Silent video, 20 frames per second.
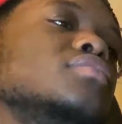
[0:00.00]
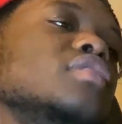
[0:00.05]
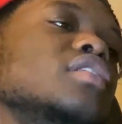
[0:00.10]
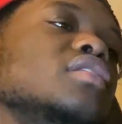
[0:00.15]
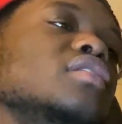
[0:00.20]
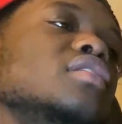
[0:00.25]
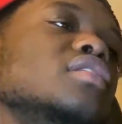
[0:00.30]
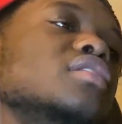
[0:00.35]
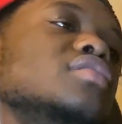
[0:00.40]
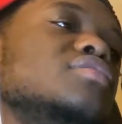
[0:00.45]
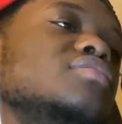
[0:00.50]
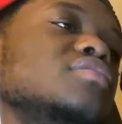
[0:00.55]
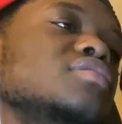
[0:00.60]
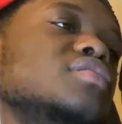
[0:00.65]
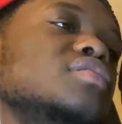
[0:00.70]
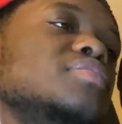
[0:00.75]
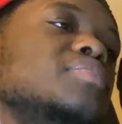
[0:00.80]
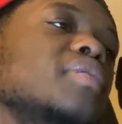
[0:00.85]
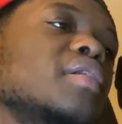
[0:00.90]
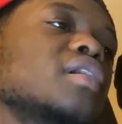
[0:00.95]
The
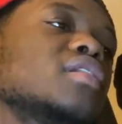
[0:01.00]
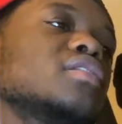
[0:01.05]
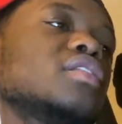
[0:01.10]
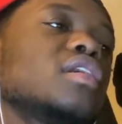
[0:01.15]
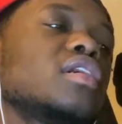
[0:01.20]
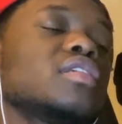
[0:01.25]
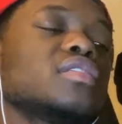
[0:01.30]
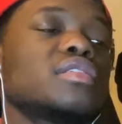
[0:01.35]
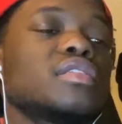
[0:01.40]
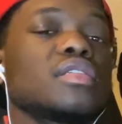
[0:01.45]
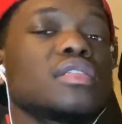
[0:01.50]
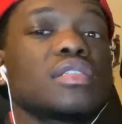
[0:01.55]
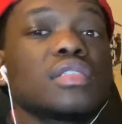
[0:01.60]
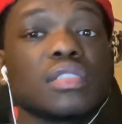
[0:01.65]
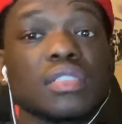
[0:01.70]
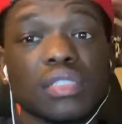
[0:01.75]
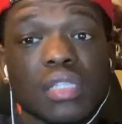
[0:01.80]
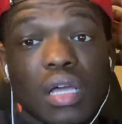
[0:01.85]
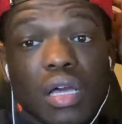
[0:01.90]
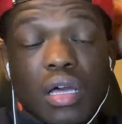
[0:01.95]
disrespect has to
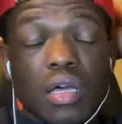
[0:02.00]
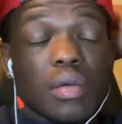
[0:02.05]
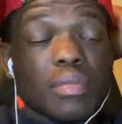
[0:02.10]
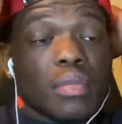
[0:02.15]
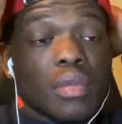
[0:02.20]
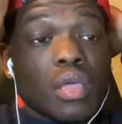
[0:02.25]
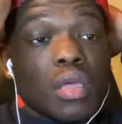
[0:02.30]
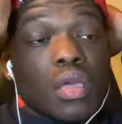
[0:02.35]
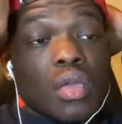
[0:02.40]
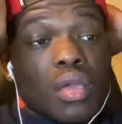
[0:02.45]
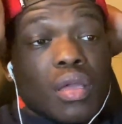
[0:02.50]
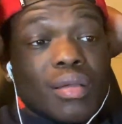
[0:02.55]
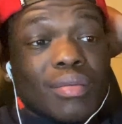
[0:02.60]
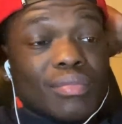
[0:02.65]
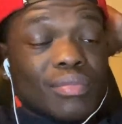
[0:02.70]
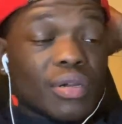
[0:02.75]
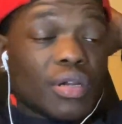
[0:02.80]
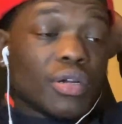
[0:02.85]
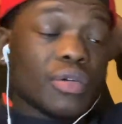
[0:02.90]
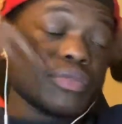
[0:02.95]
stop.
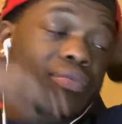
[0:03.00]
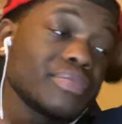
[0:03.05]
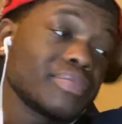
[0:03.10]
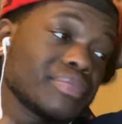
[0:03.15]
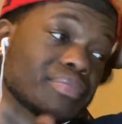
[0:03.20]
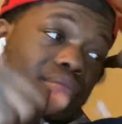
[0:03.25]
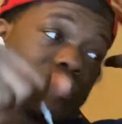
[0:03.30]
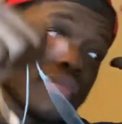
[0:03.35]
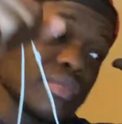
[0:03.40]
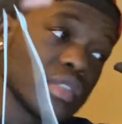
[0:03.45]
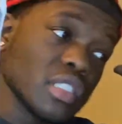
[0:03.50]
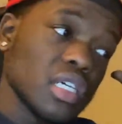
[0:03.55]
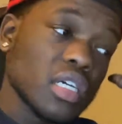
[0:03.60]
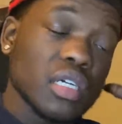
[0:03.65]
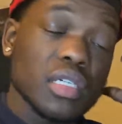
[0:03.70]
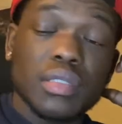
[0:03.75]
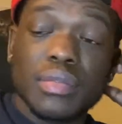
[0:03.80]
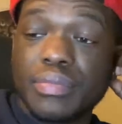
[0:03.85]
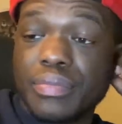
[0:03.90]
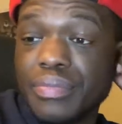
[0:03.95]
Bro,
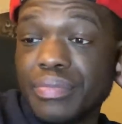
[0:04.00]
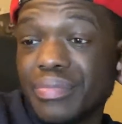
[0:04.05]
look.